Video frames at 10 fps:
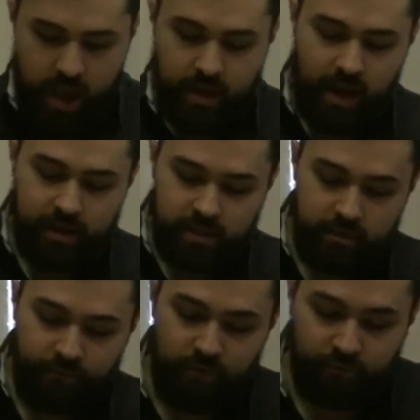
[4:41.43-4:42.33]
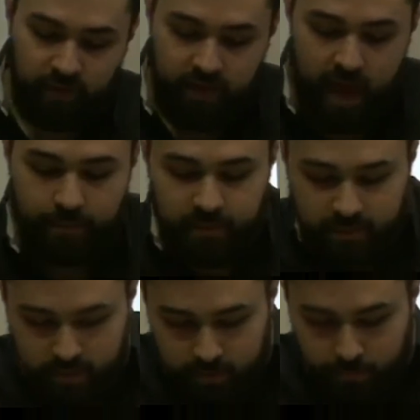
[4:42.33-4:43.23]
In 1950, the
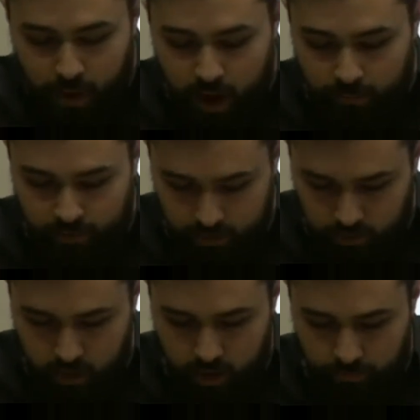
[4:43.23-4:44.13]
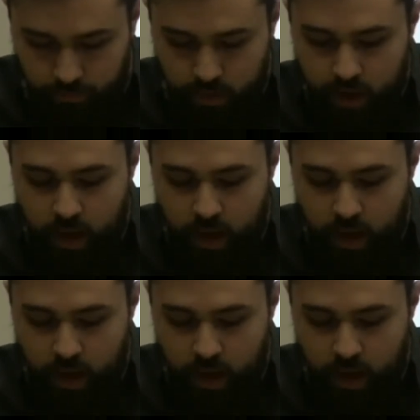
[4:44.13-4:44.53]
absentee property law